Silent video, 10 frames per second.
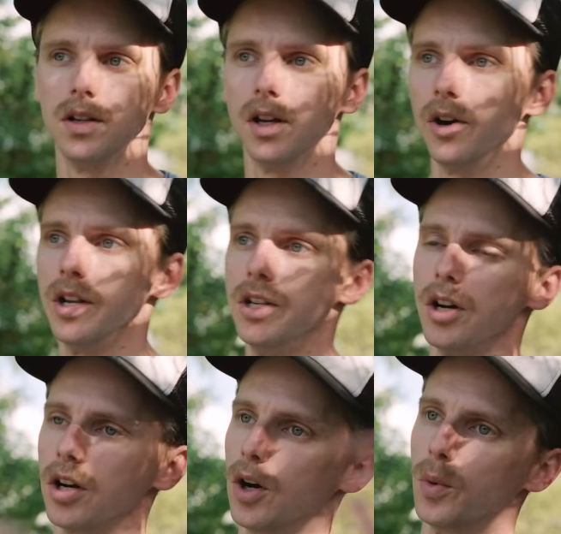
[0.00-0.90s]
you know, a
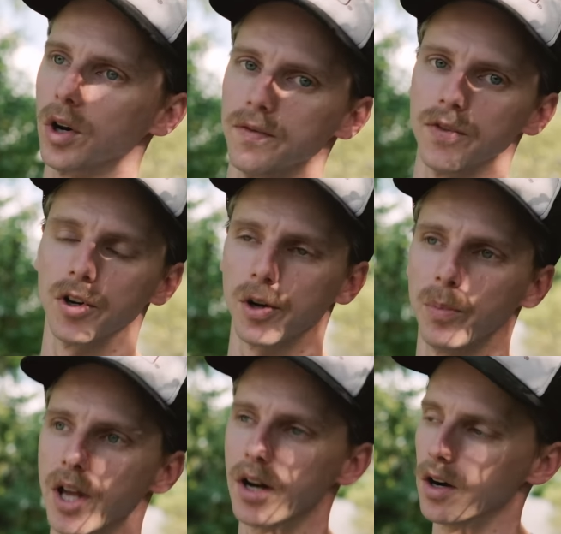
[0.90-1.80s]
year ago working for a
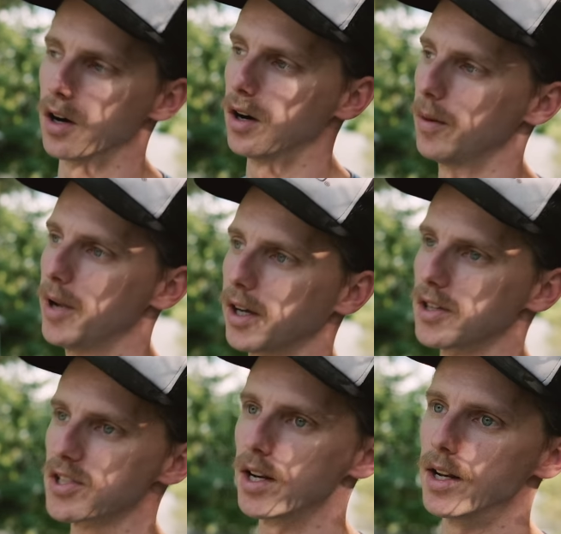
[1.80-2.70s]
competitor, I'm not going
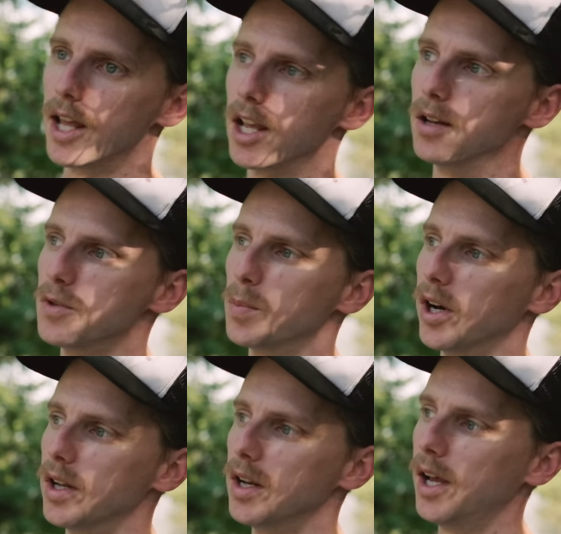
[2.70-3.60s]
to say any names,
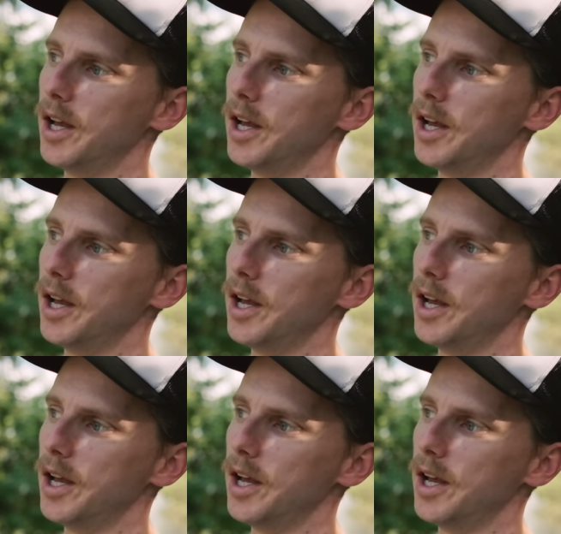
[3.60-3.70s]
but